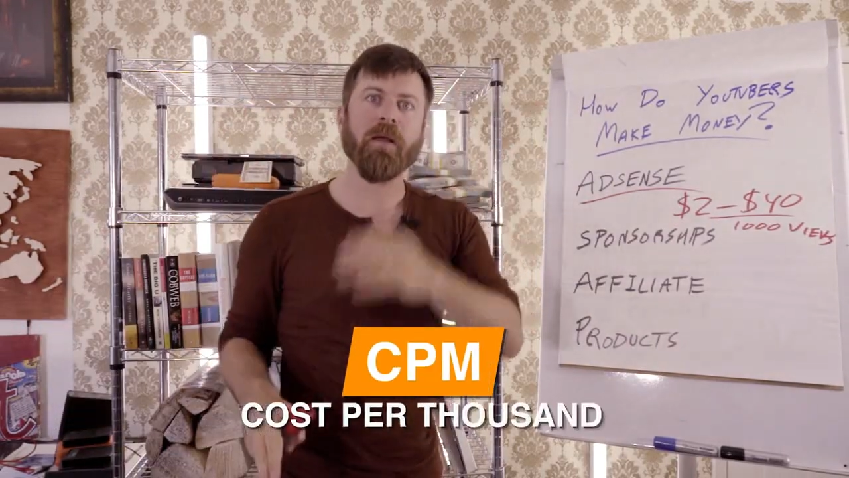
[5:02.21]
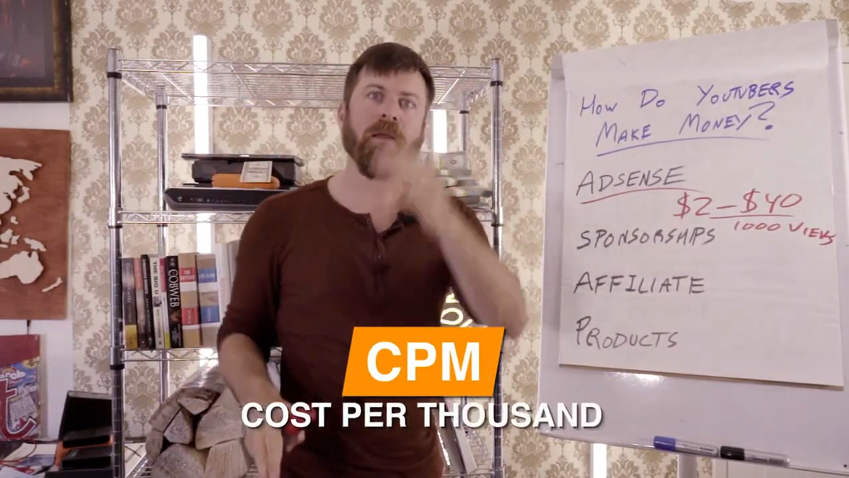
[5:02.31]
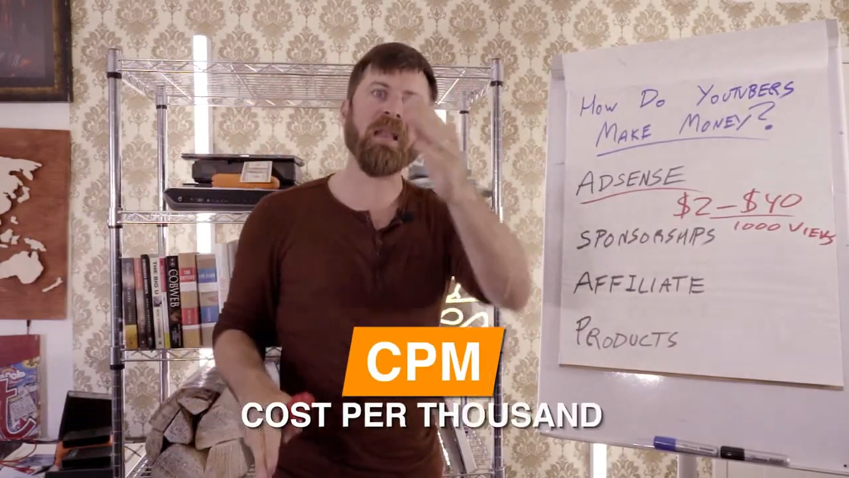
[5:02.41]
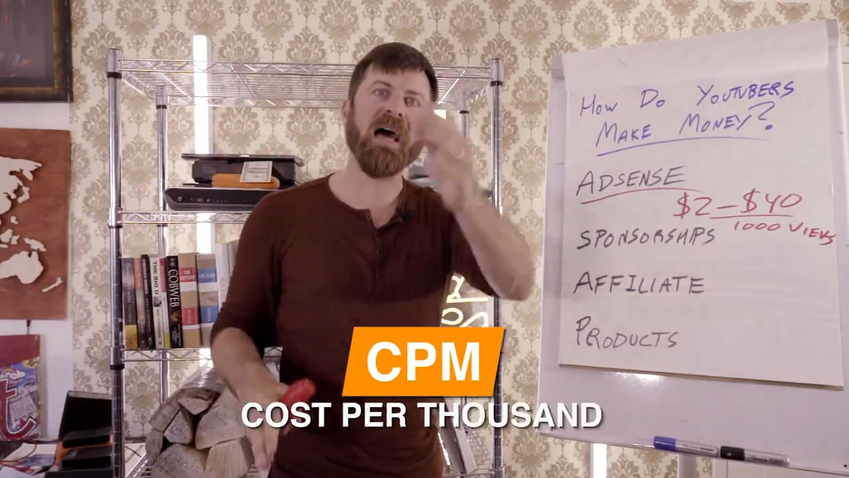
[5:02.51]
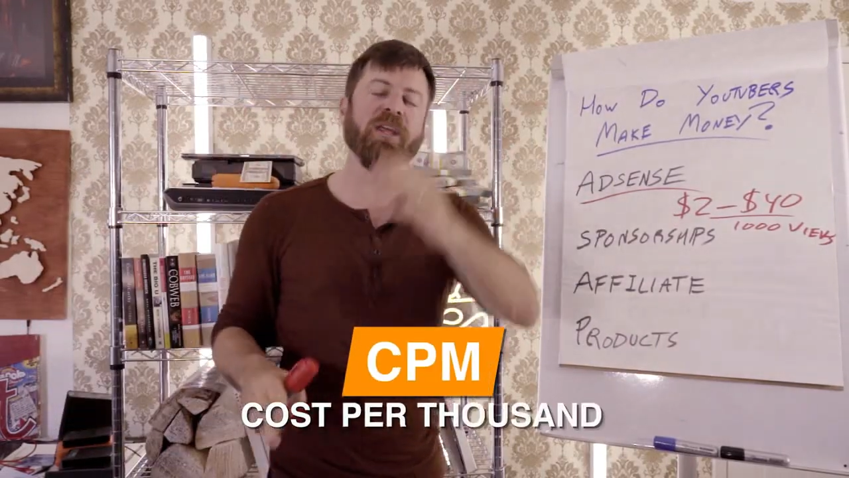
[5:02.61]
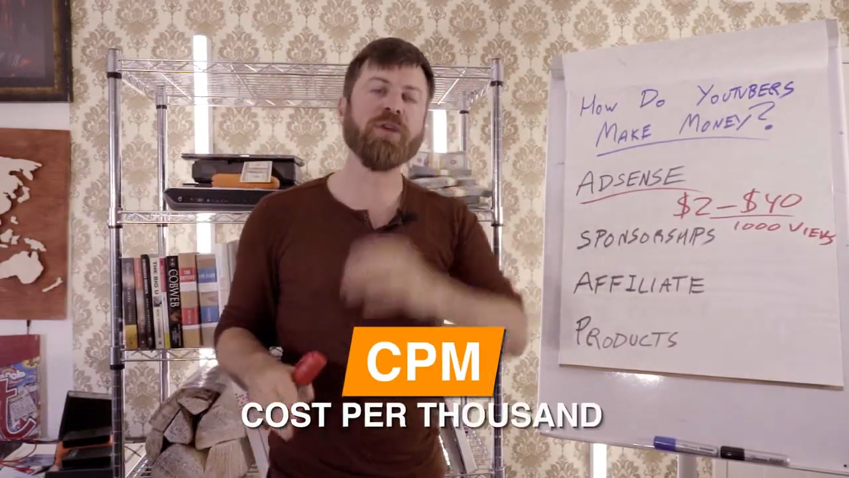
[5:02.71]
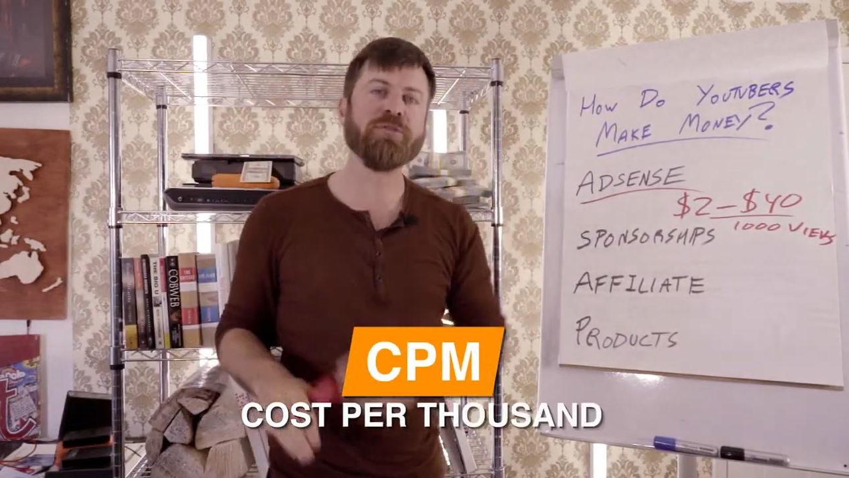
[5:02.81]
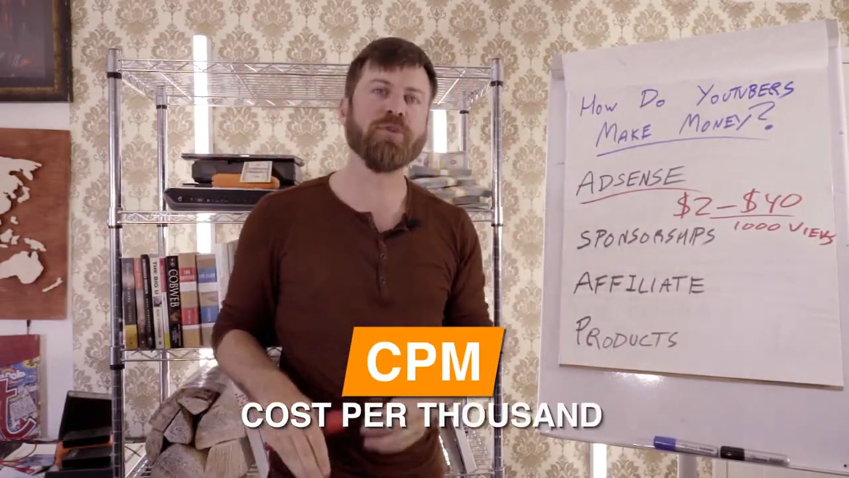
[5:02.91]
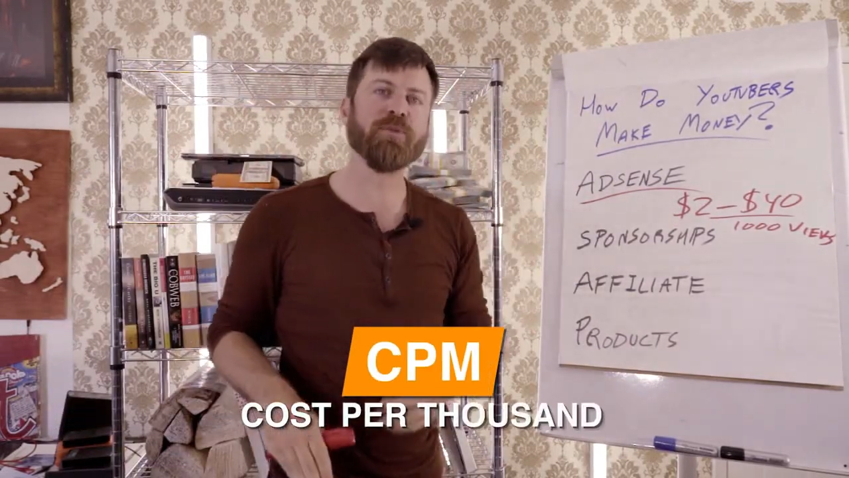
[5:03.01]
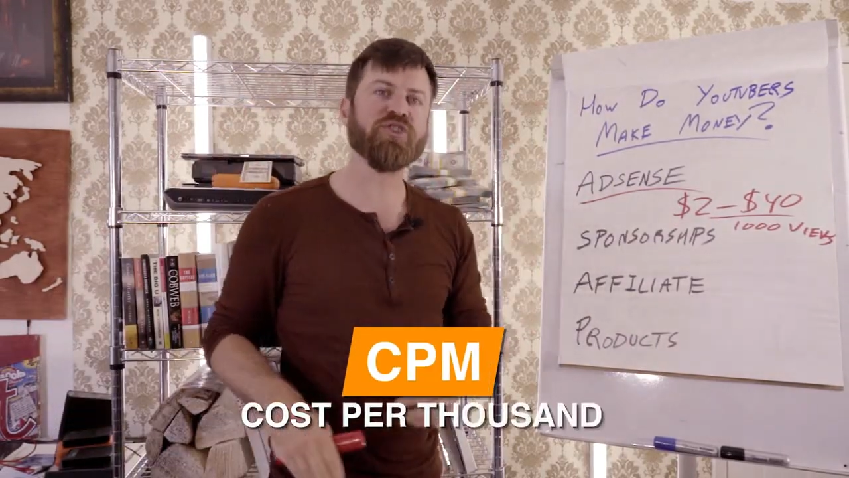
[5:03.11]
A lot of
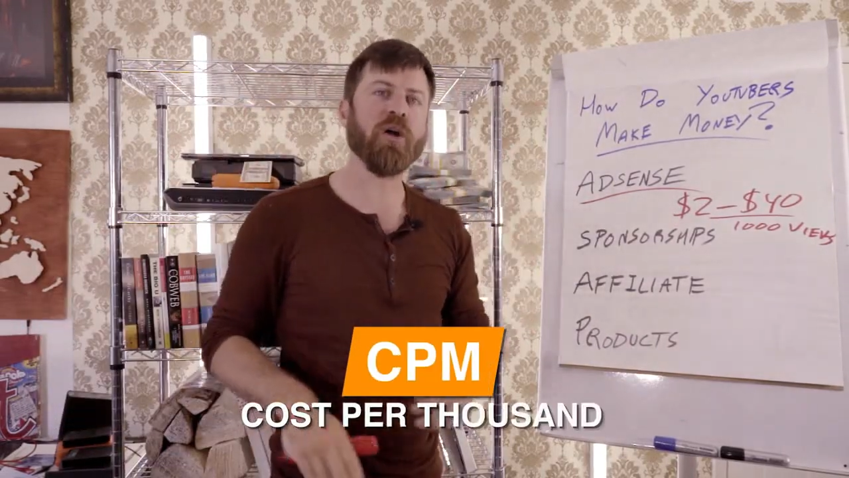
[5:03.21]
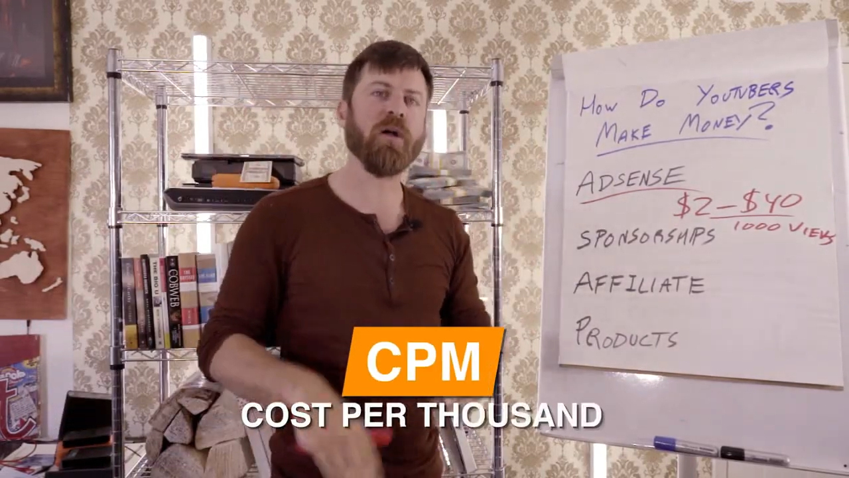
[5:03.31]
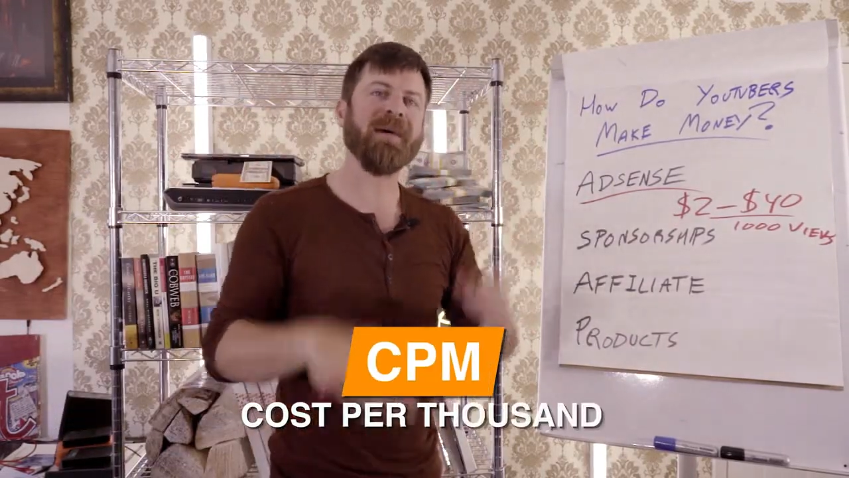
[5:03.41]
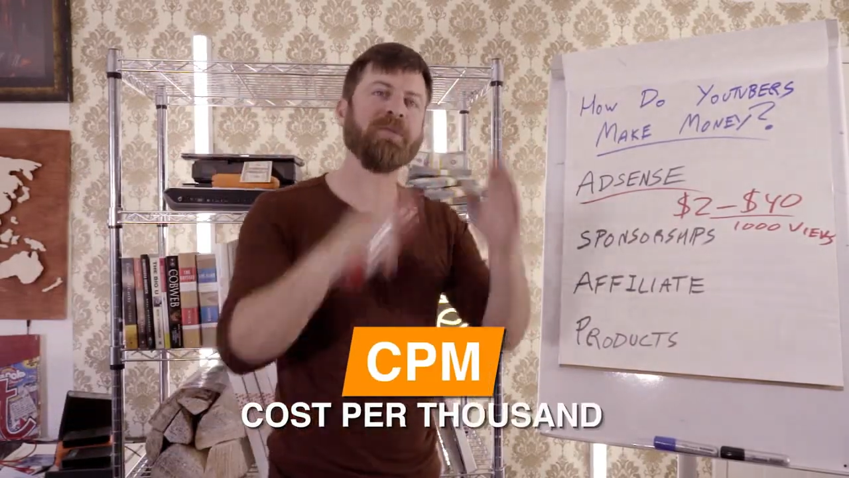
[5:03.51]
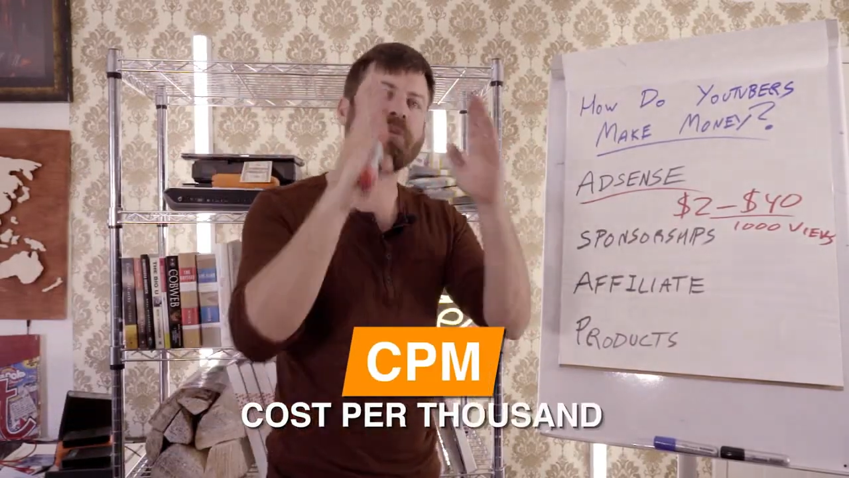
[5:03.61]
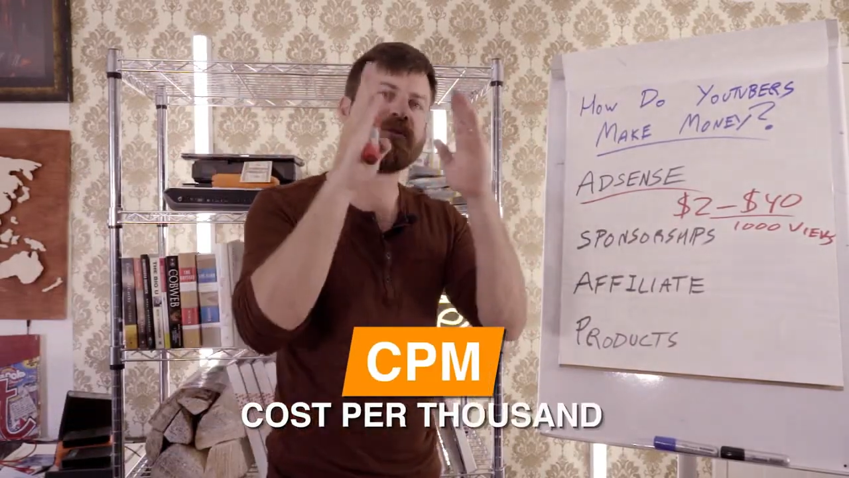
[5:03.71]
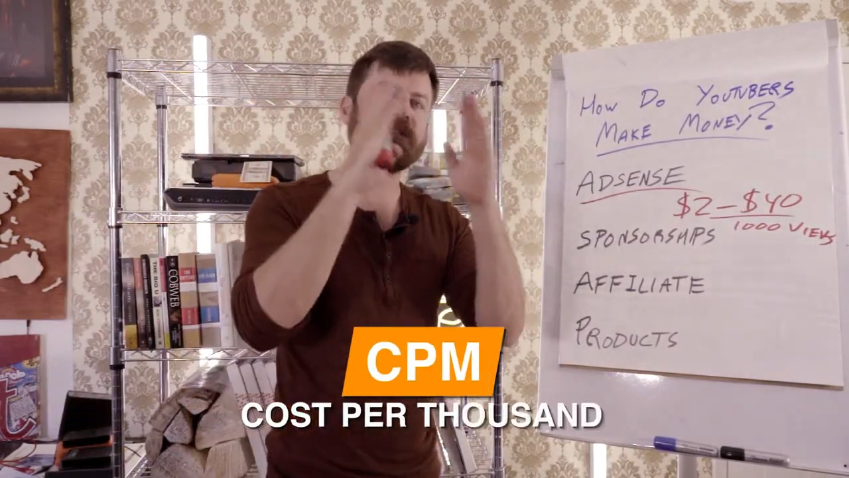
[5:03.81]
YouTubers talk about their